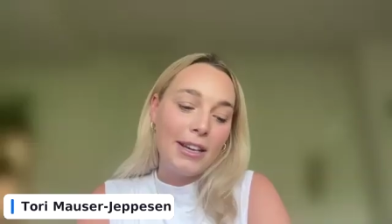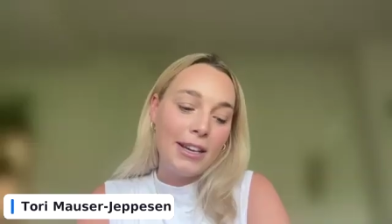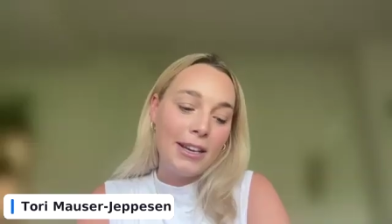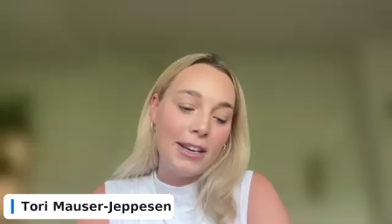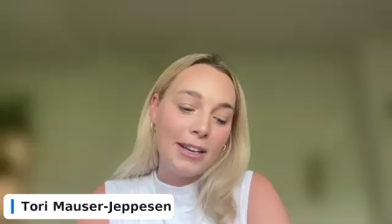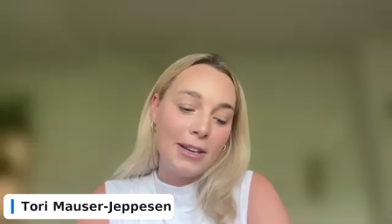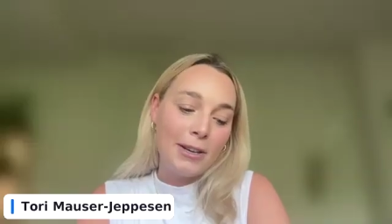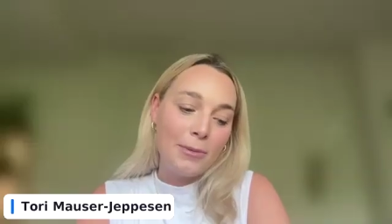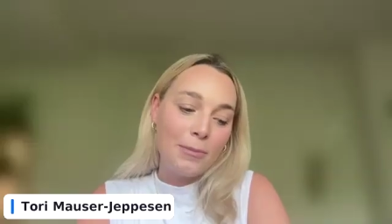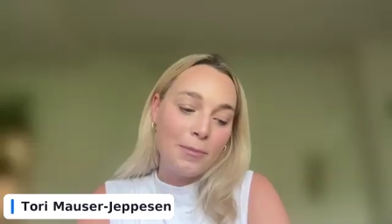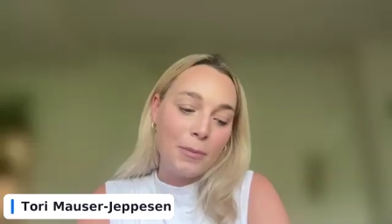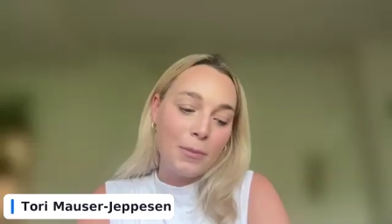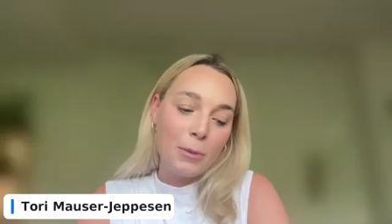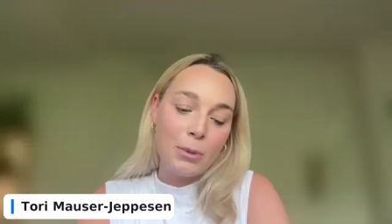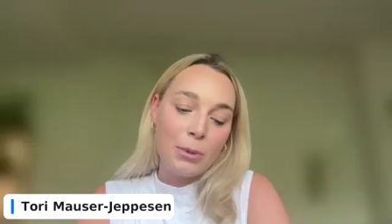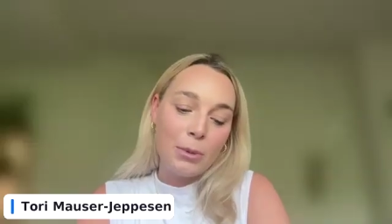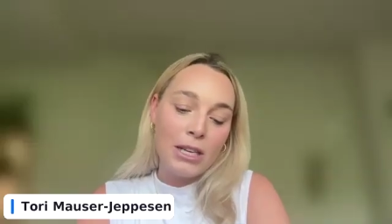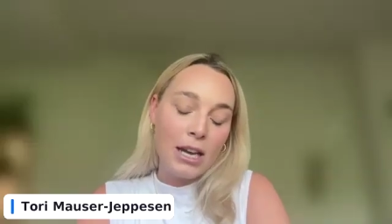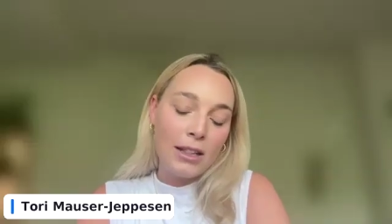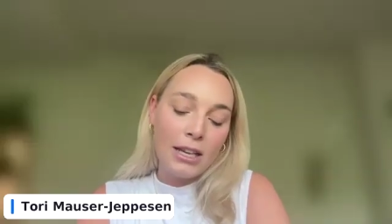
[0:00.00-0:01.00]

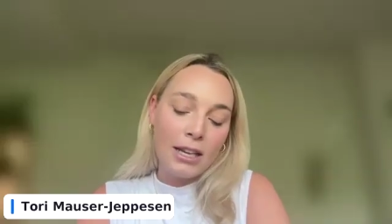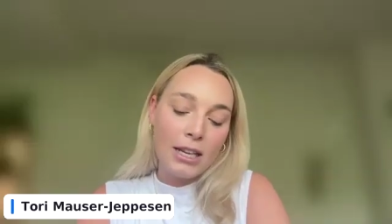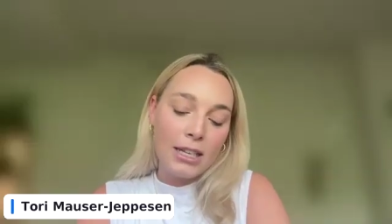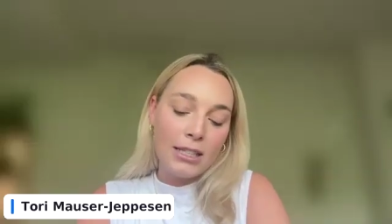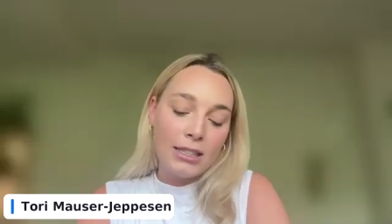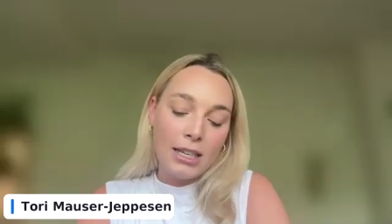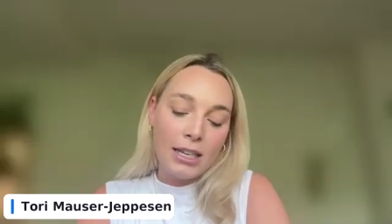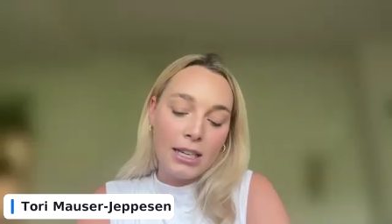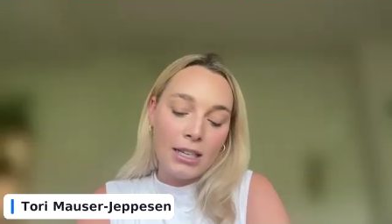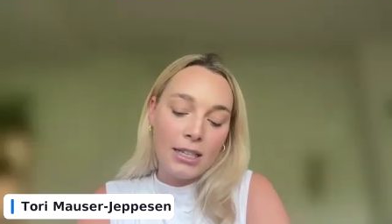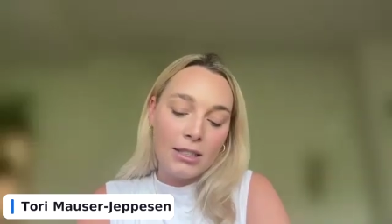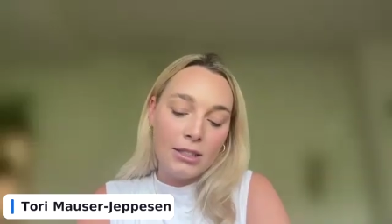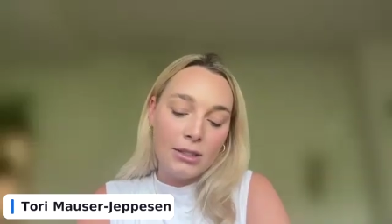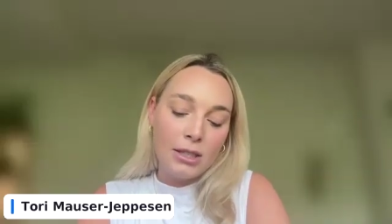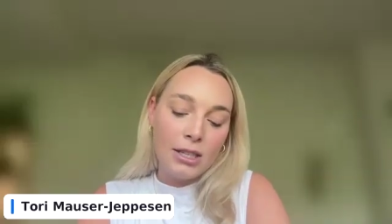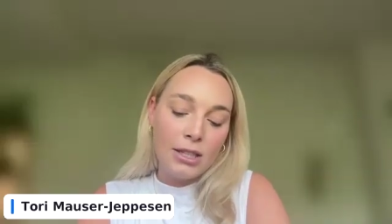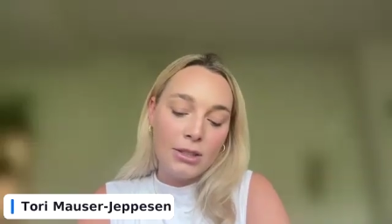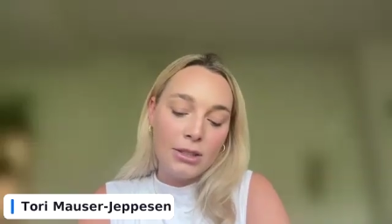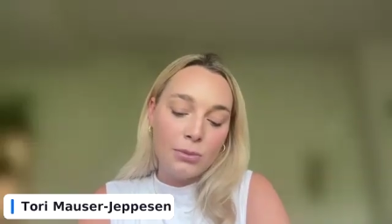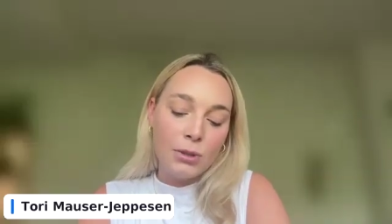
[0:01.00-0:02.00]
But yeah, like I said,
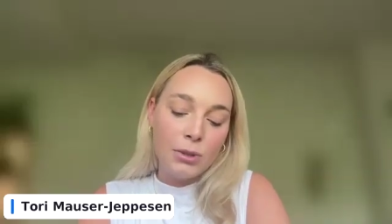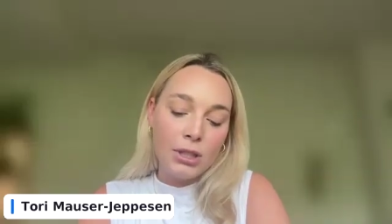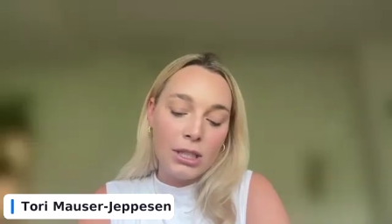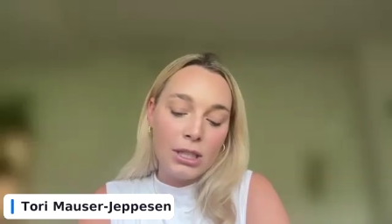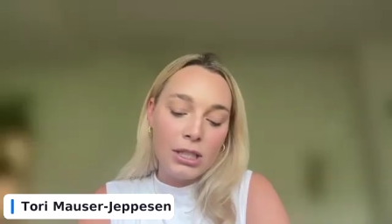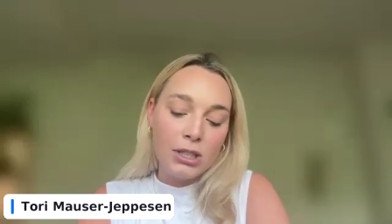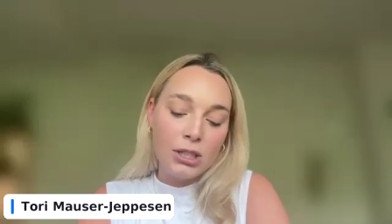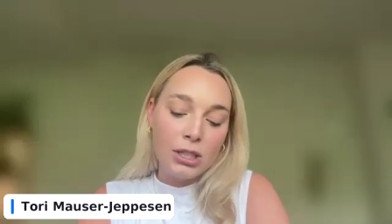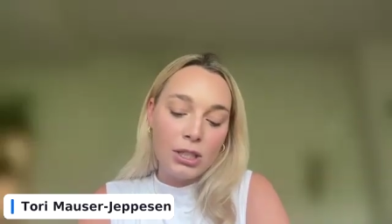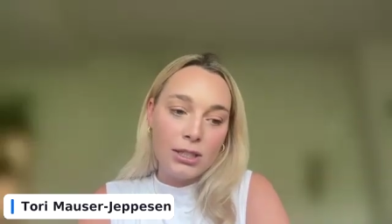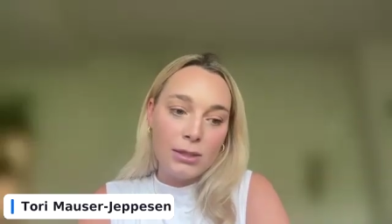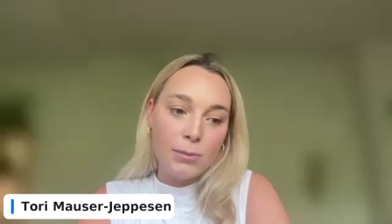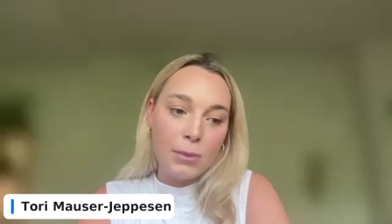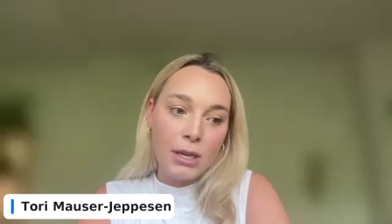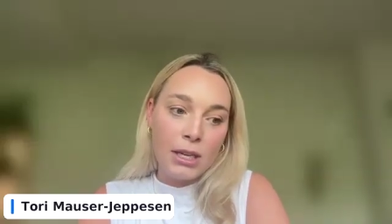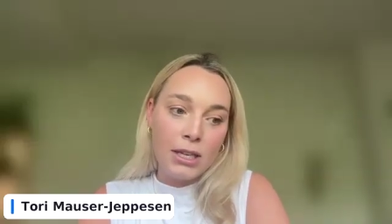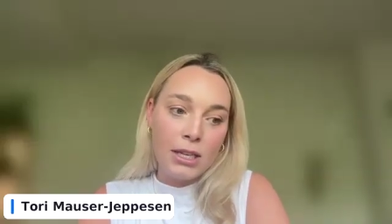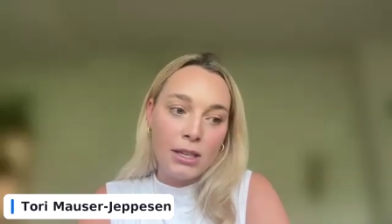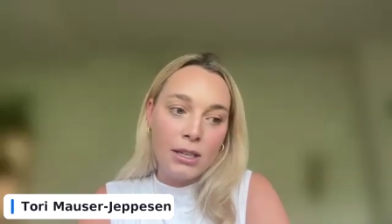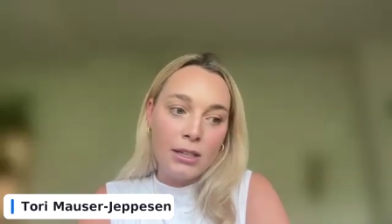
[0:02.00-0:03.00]
it's really just
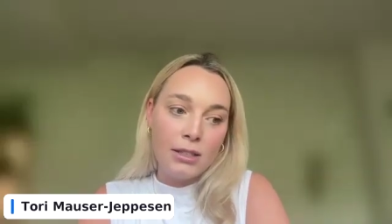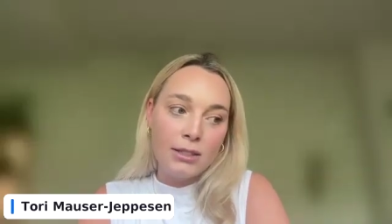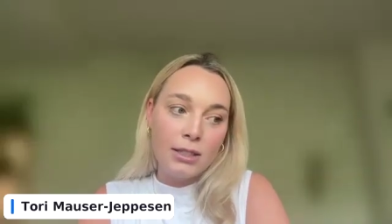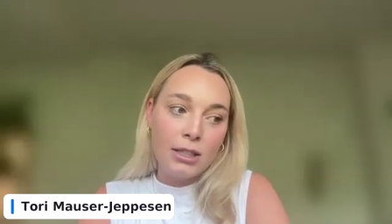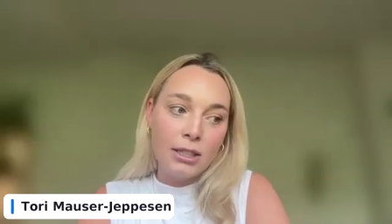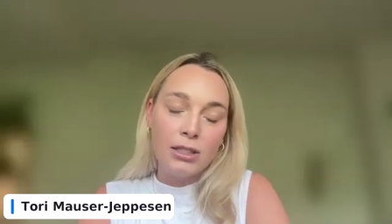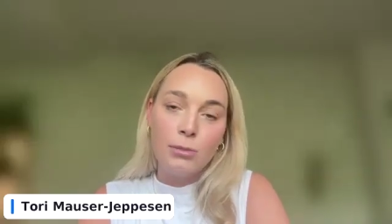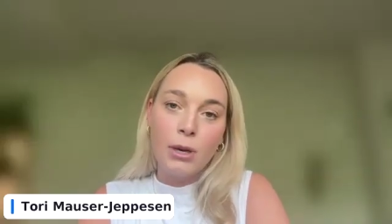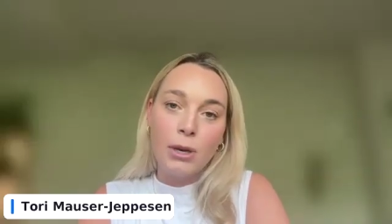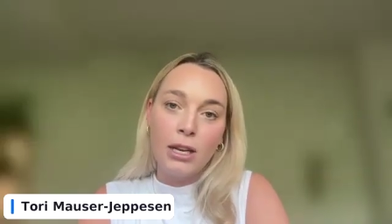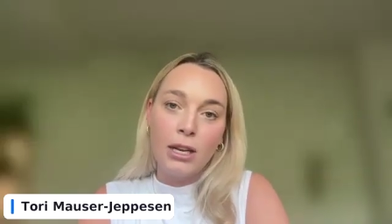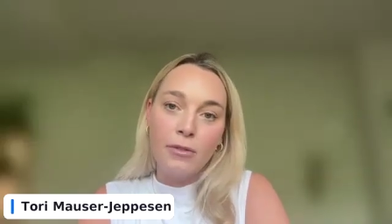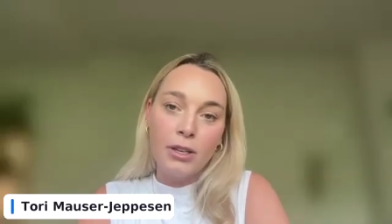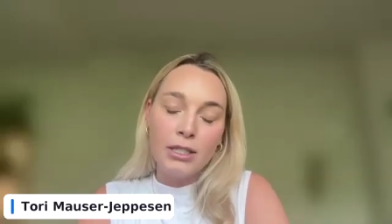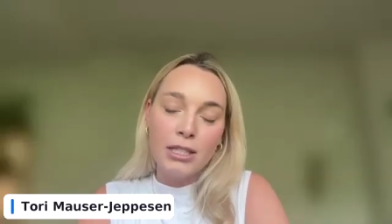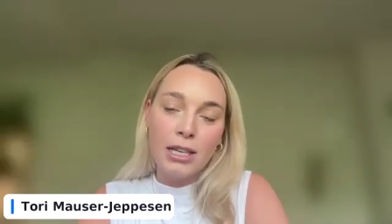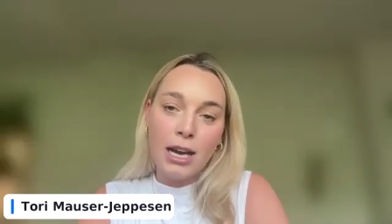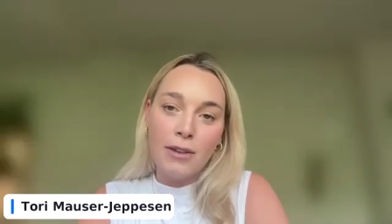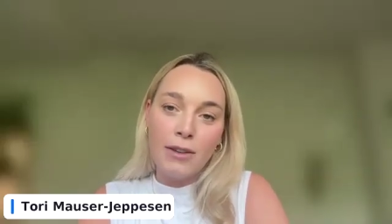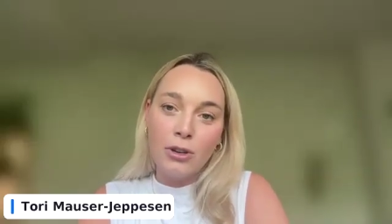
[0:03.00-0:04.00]
been such a
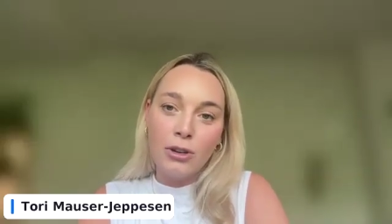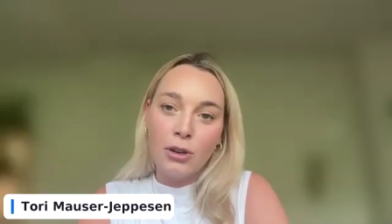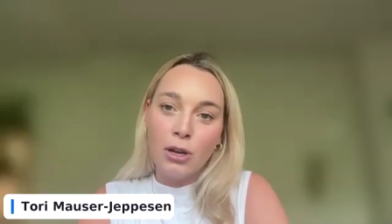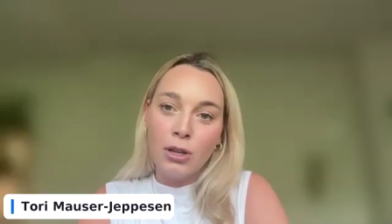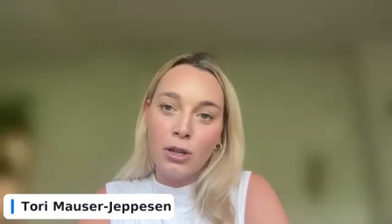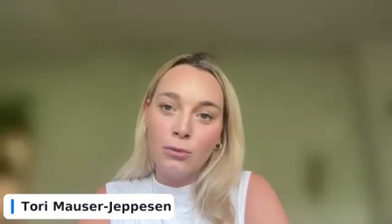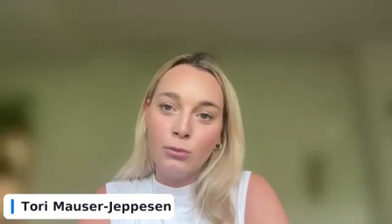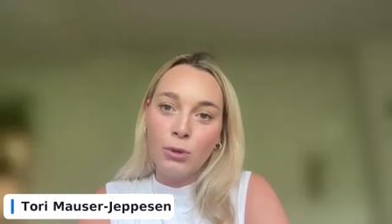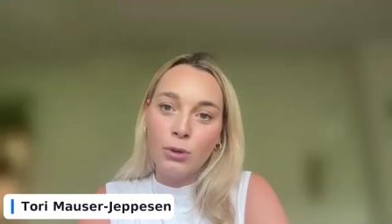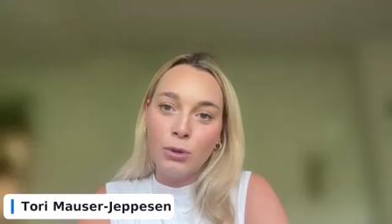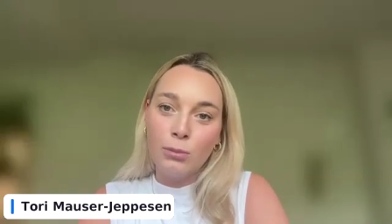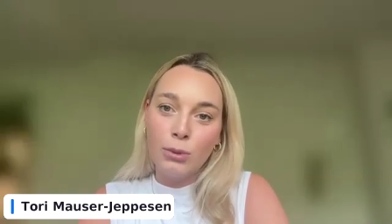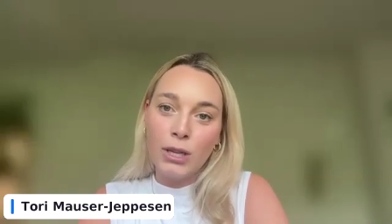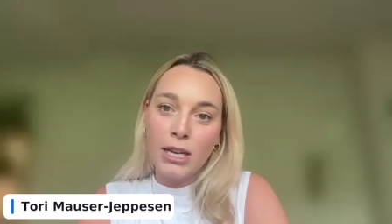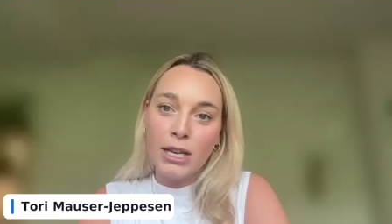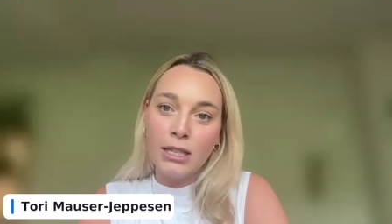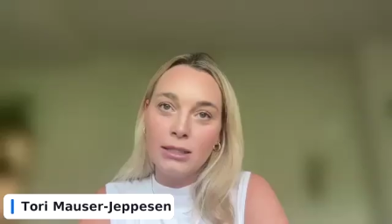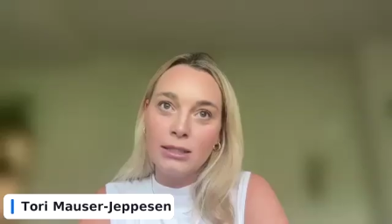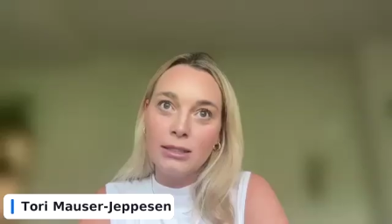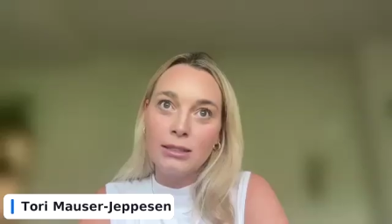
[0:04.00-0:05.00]
benefit to have it all in one
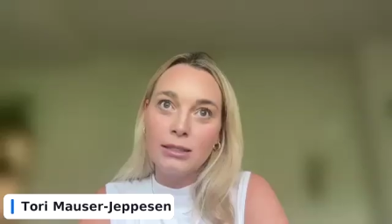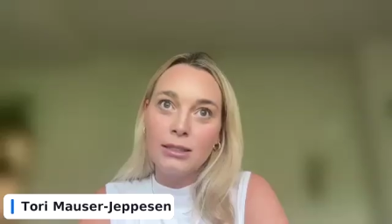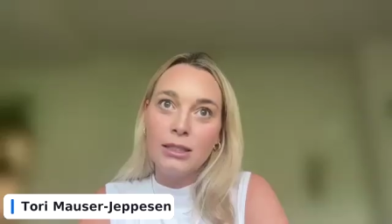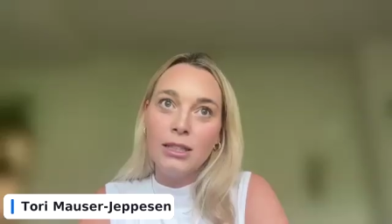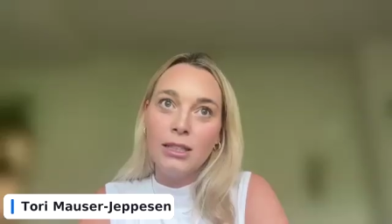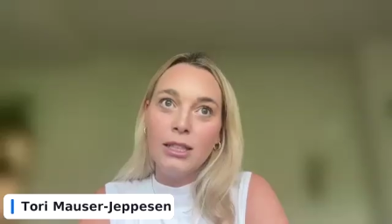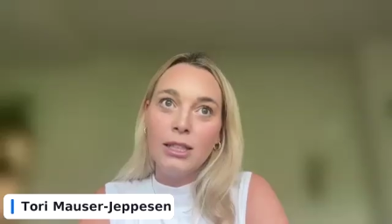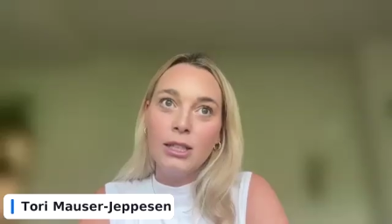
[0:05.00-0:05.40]
place.